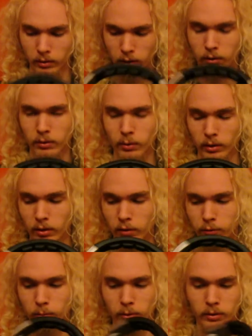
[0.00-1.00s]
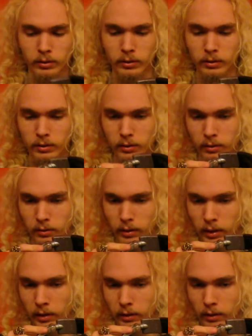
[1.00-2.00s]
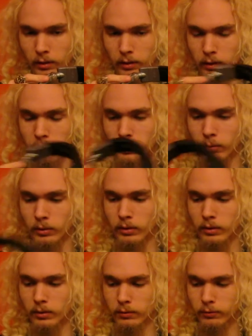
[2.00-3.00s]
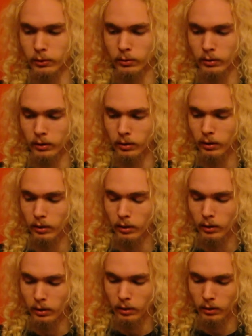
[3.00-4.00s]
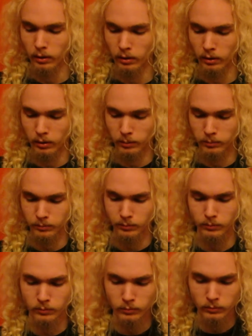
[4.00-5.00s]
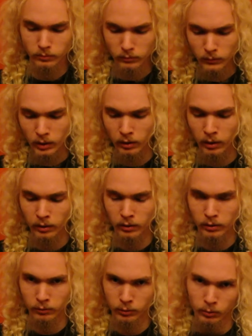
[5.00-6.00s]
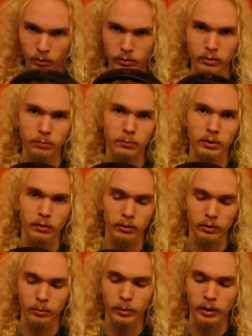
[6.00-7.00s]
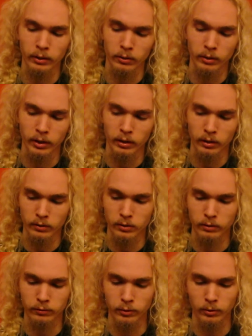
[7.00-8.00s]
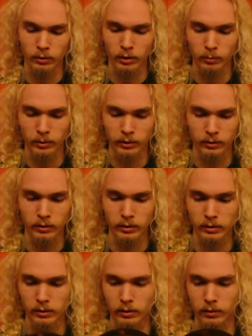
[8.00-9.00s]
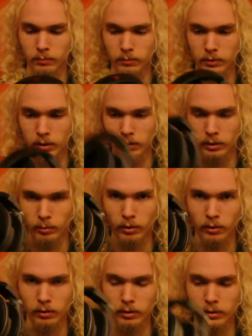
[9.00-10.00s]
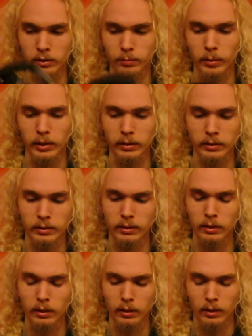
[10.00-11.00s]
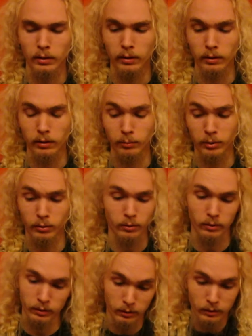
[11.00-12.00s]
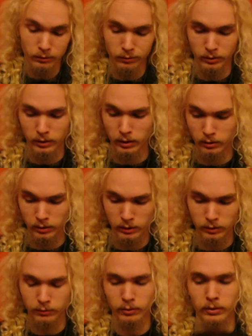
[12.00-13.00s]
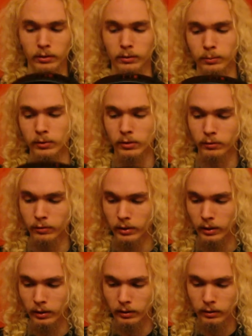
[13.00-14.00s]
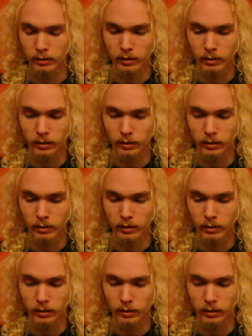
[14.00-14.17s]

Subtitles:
Then it's quite comfortable because it's angled like that when it's folded. And if you want to shove it in your bag, you can actually fold it out like this, and it takes up a lot less space. But you'd need a different carry case for it, obviously, for that.